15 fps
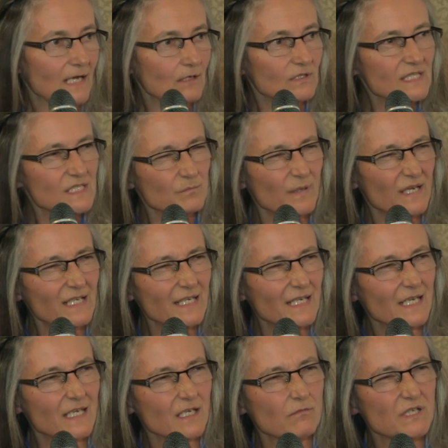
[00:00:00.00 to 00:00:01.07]
Now this
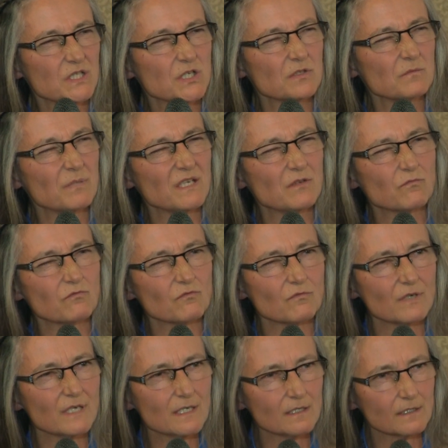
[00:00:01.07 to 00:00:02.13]
bellyache, which can be
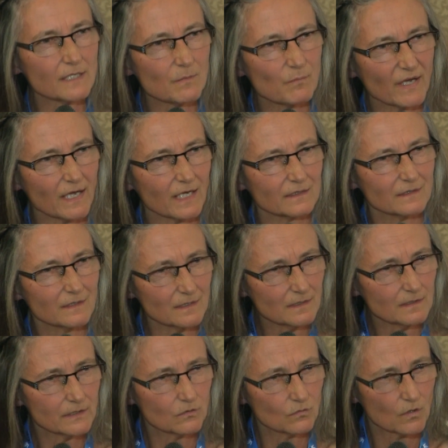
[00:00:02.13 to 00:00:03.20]
really bad,
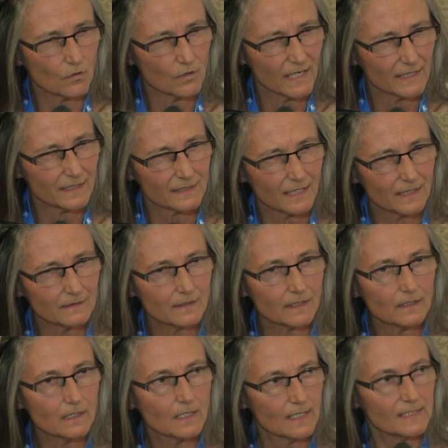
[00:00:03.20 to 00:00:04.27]
huh? You go like that,
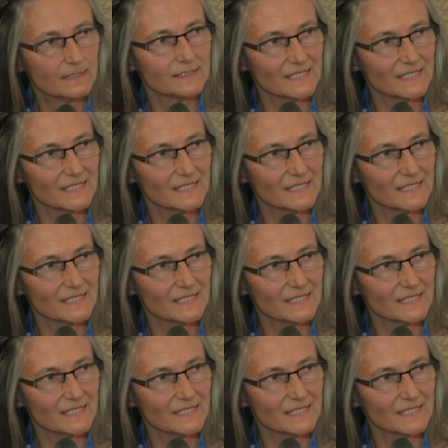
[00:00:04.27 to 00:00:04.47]
huh?